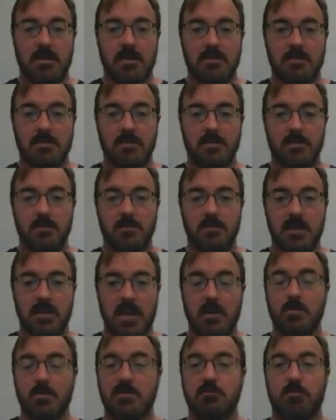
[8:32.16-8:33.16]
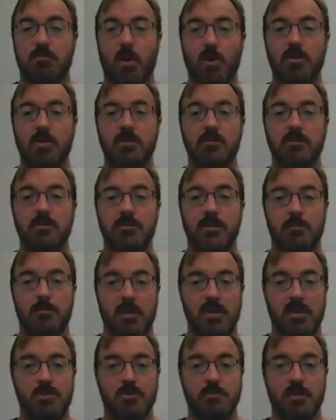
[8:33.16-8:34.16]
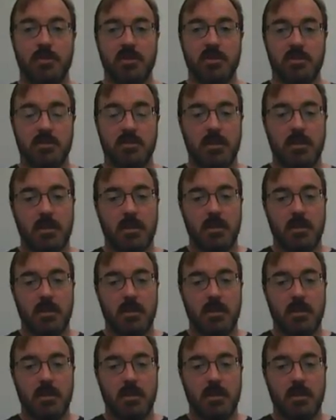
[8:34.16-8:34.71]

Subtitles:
So that was part of the measurement.